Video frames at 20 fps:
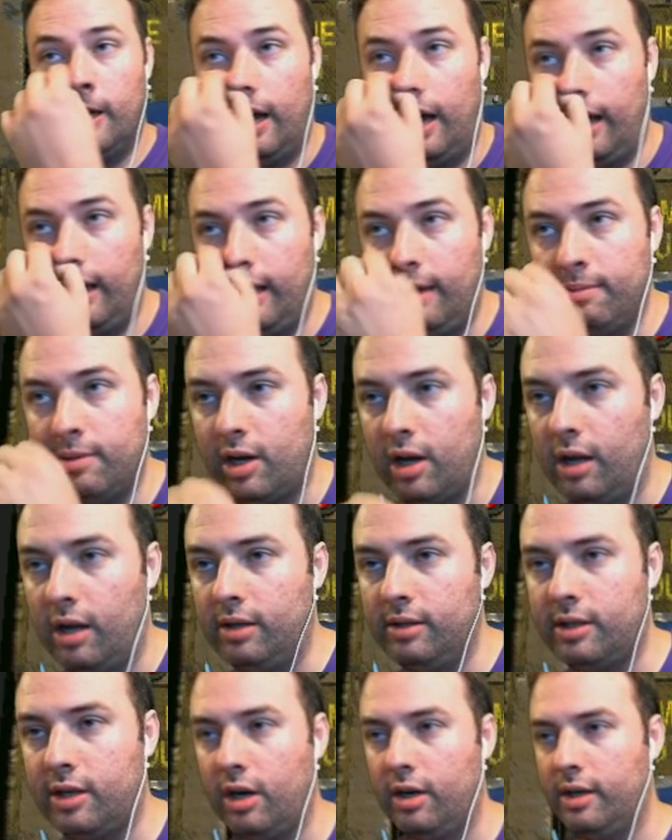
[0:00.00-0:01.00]
I am
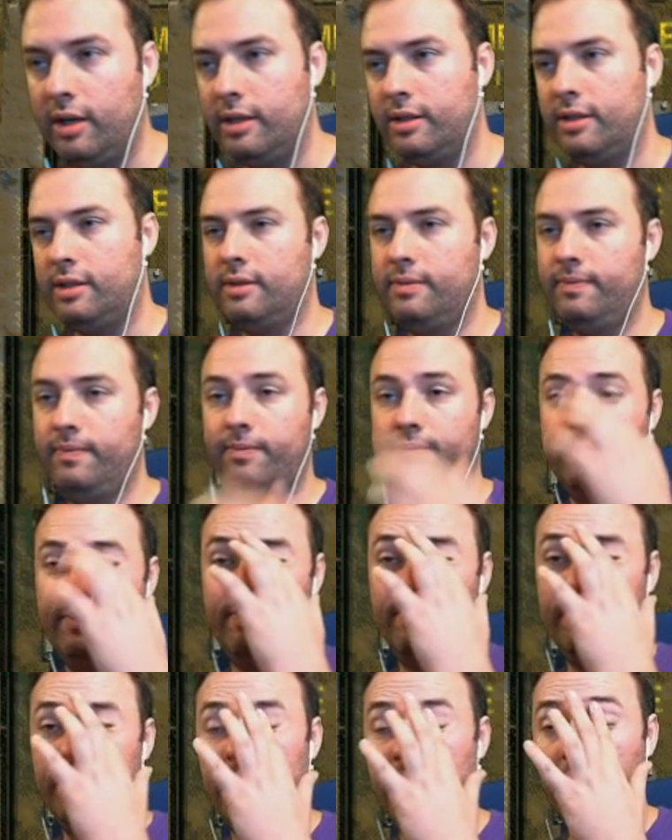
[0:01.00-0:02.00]
called Curtis.
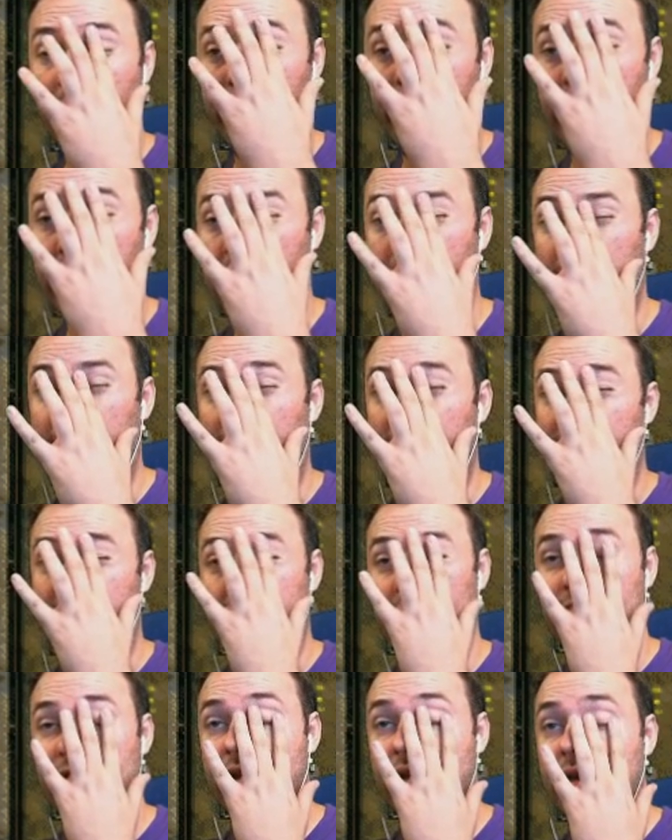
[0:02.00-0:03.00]
What can you tell me about your
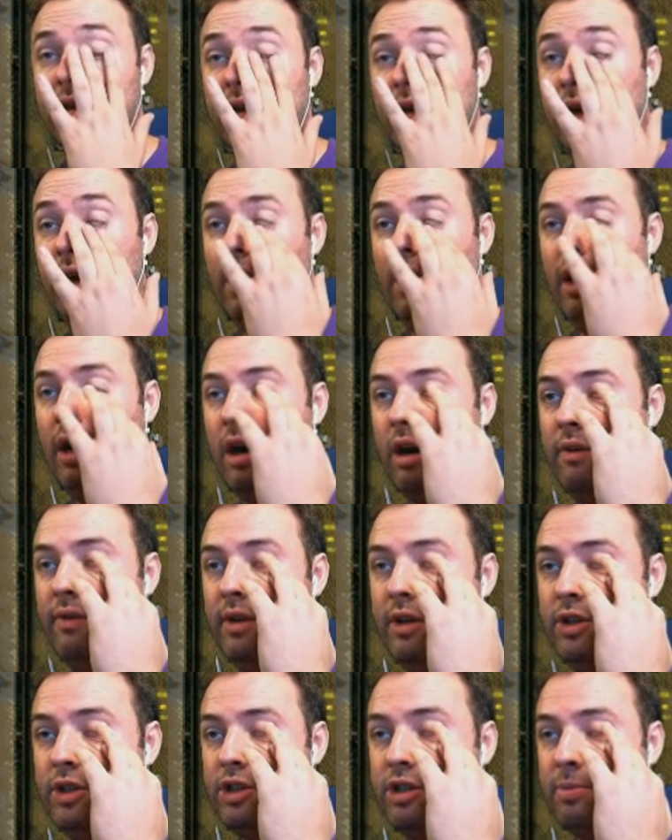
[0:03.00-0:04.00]
village? Our
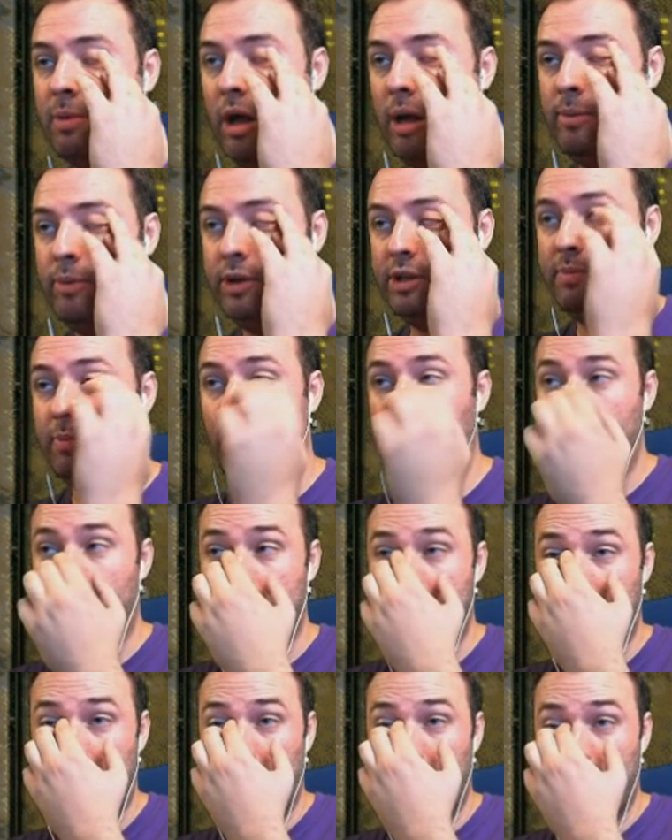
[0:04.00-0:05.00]
village is small, but we support
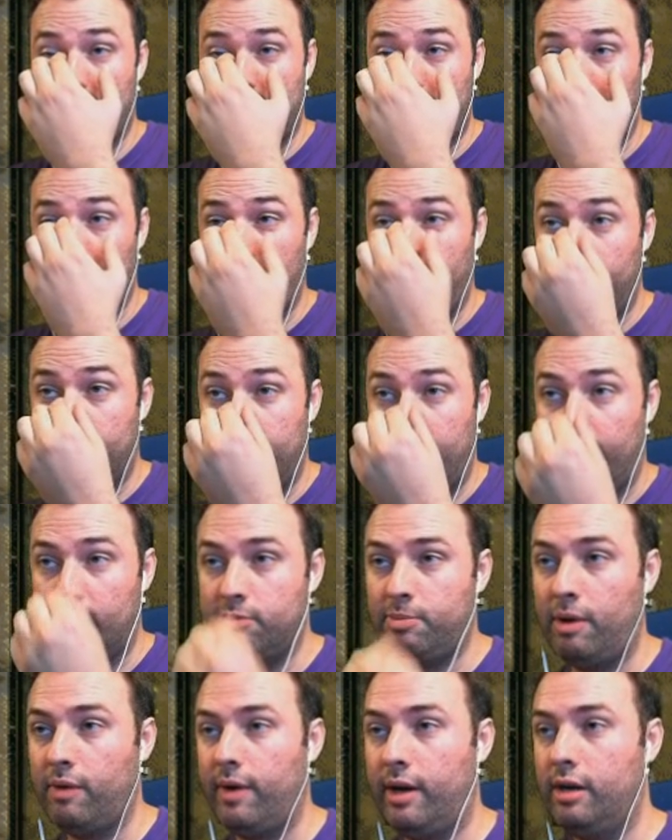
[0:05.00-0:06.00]
ourselves. Aside from the attacks
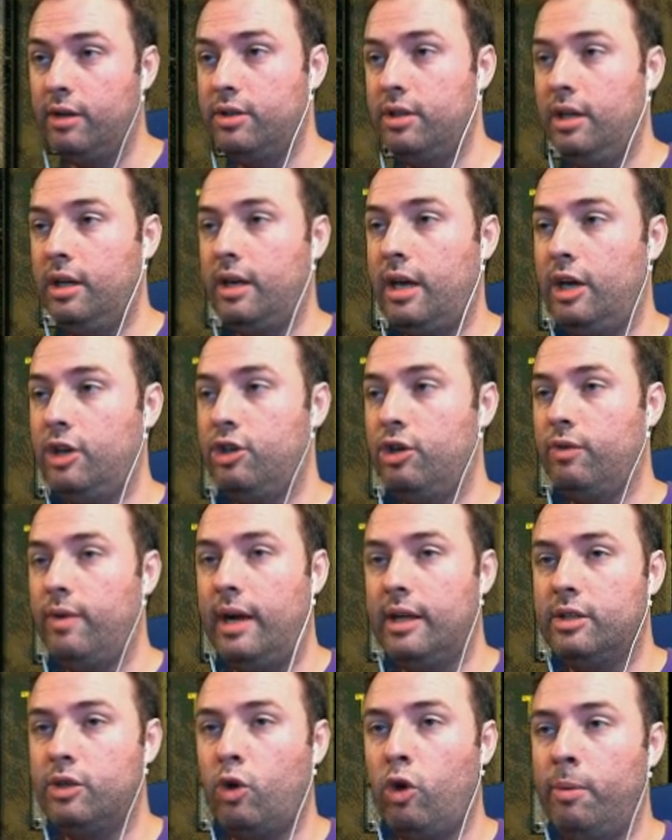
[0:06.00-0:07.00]
by raiders and the occasional
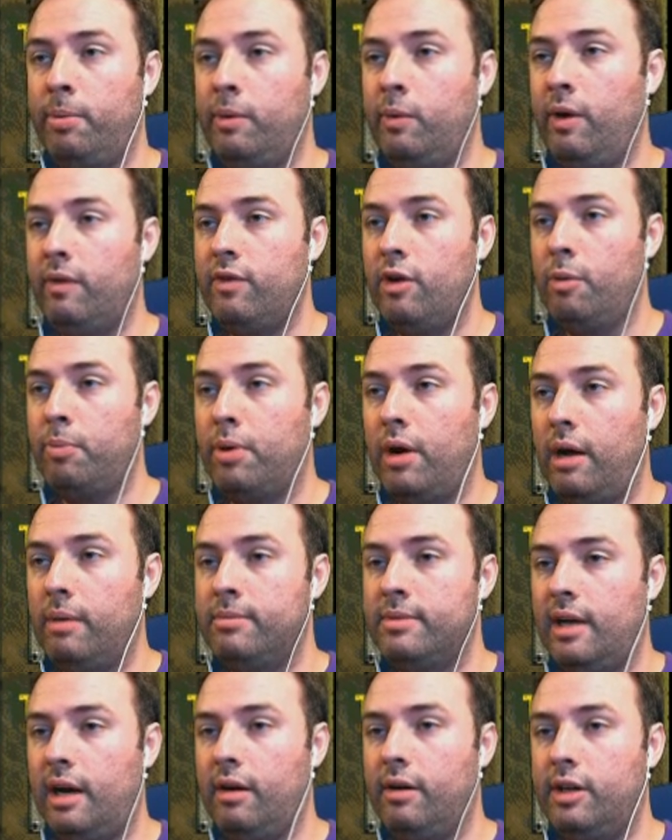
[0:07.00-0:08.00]
Rad Scorpion, we have no
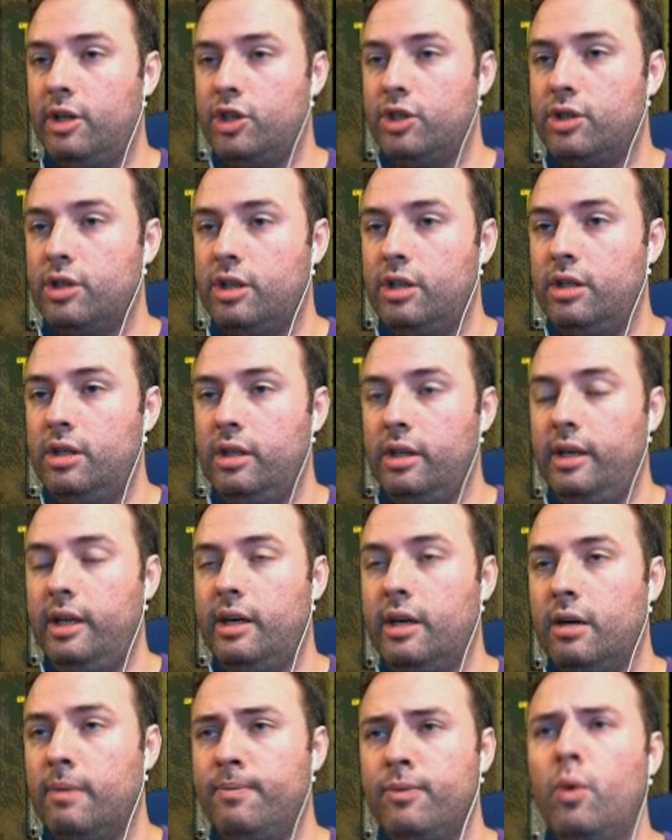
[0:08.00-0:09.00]
problems. Aradesh is a good
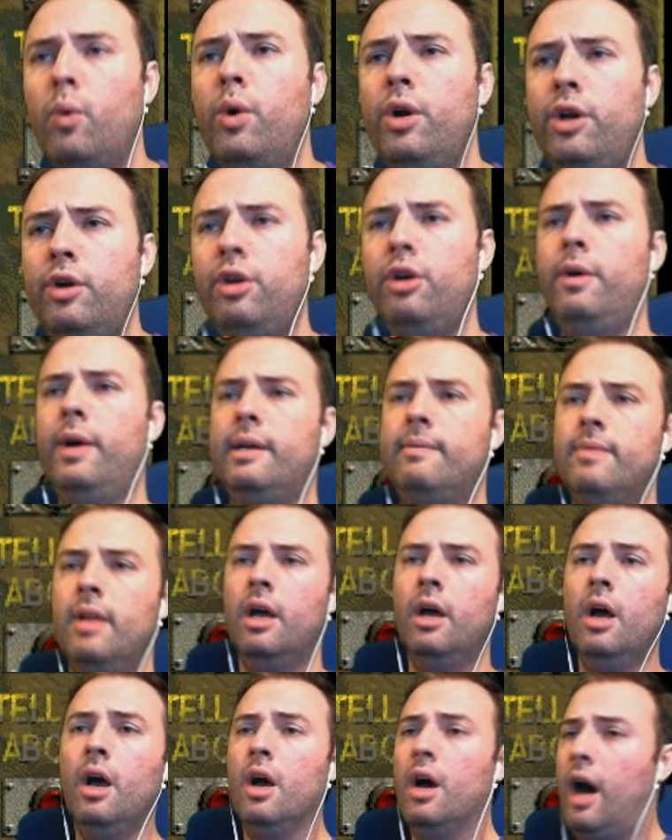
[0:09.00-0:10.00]
leader. What are you doing?
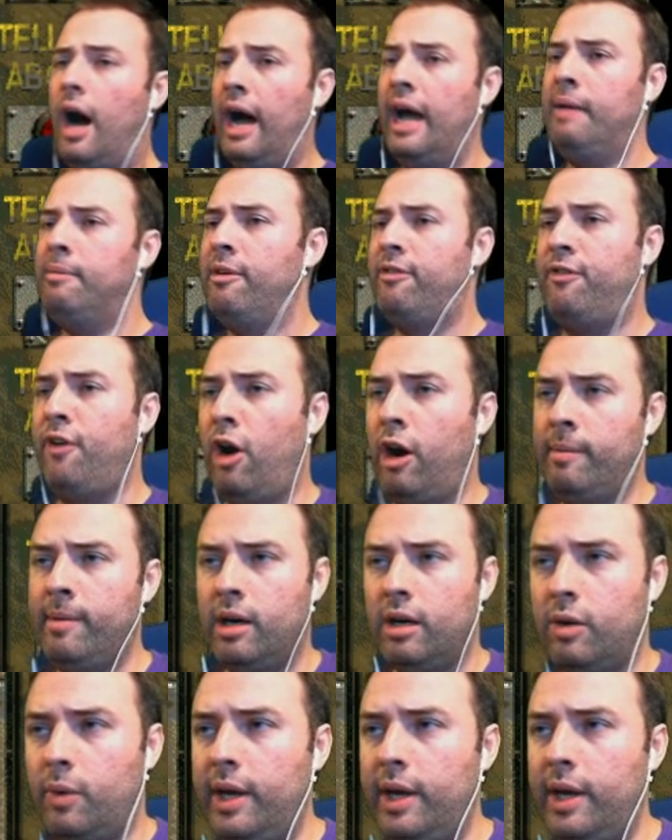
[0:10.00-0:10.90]
I am a farmer.